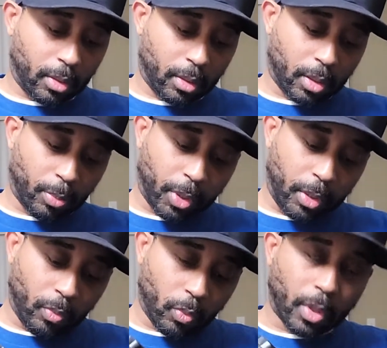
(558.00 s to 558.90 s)
complete
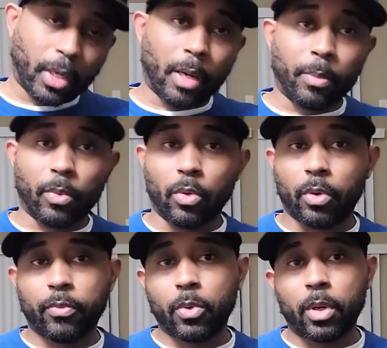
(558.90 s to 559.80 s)
what I'm going
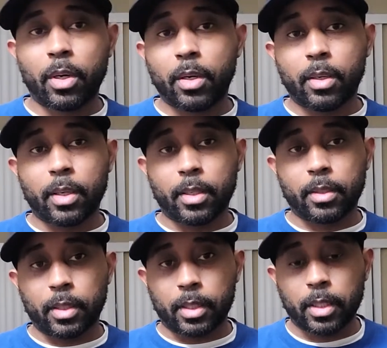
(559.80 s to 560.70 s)
for,
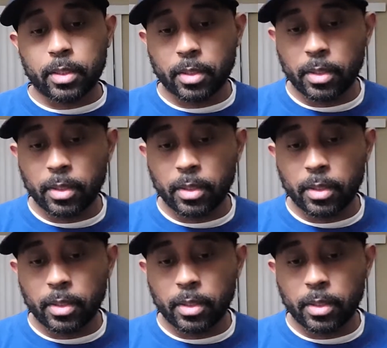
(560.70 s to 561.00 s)
I guess.